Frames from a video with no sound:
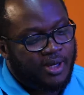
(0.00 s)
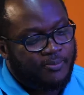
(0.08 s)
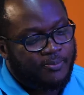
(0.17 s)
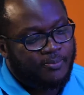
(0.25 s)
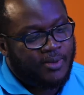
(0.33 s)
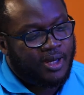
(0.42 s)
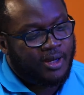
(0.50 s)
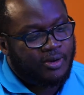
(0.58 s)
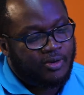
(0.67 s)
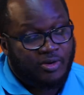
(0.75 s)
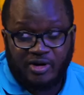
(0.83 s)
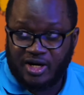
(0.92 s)
my, my
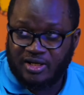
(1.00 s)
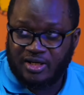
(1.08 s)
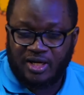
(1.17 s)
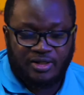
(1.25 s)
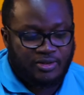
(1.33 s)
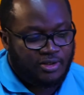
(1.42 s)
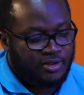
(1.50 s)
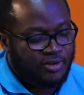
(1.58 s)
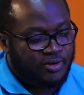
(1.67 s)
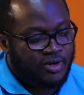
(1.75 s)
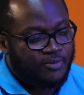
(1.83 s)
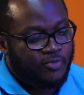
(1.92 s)
your granddad and
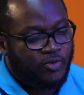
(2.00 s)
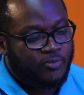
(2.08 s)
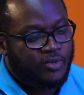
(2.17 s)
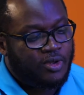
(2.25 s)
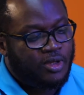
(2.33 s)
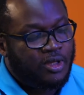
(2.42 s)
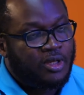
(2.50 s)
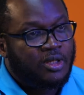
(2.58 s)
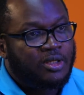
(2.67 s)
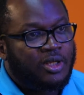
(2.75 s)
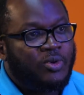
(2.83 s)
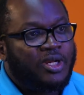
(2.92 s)
your grandma,
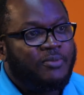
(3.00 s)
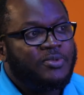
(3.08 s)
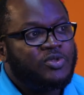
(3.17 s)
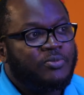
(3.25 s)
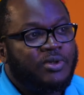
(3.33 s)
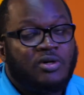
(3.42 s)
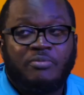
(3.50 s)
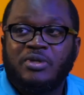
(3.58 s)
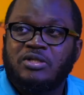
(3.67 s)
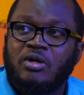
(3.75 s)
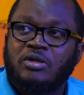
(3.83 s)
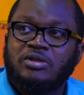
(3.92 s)
they wanted me to become
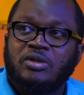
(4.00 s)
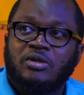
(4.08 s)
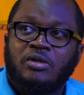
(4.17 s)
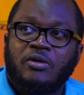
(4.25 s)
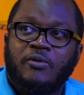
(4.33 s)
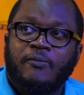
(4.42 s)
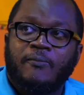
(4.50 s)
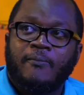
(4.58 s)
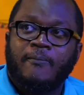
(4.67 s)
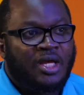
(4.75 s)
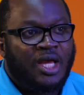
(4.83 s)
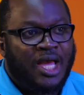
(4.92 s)
a doctor.
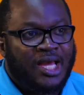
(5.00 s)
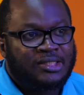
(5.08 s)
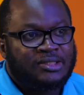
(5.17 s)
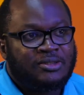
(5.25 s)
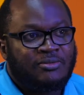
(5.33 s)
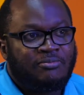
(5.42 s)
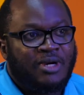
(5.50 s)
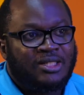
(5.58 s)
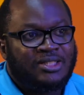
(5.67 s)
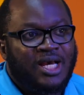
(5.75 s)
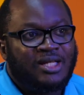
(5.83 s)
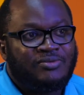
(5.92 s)
And my
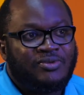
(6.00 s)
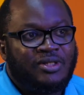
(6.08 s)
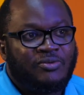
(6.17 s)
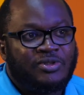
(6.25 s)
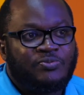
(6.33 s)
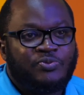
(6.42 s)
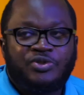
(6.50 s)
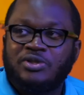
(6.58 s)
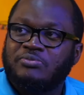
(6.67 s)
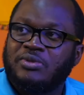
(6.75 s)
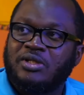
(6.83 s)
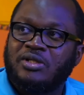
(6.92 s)
dad really was
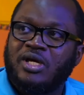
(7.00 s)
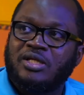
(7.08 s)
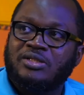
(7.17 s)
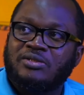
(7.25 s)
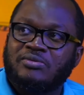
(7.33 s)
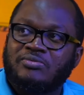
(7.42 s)
pushing me in that